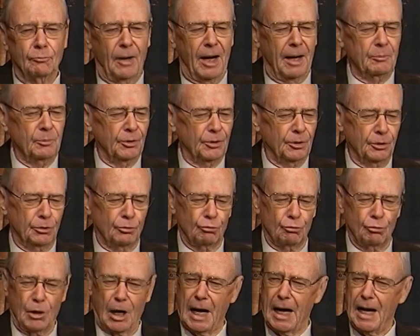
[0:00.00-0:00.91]
I'm going to
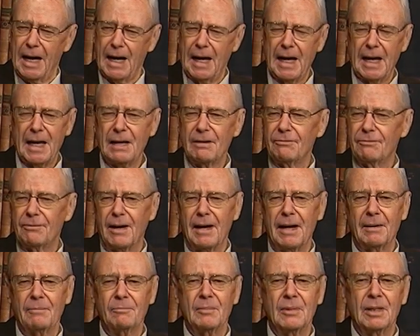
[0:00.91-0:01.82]
cry if
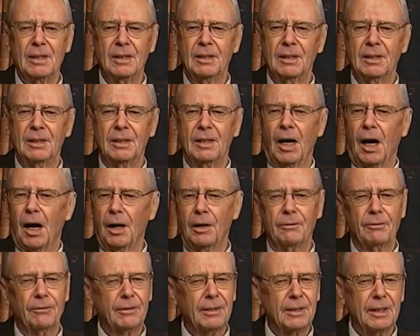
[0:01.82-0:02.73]
I'm
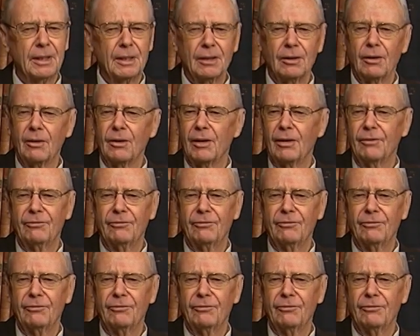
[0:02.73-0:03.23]
hungry or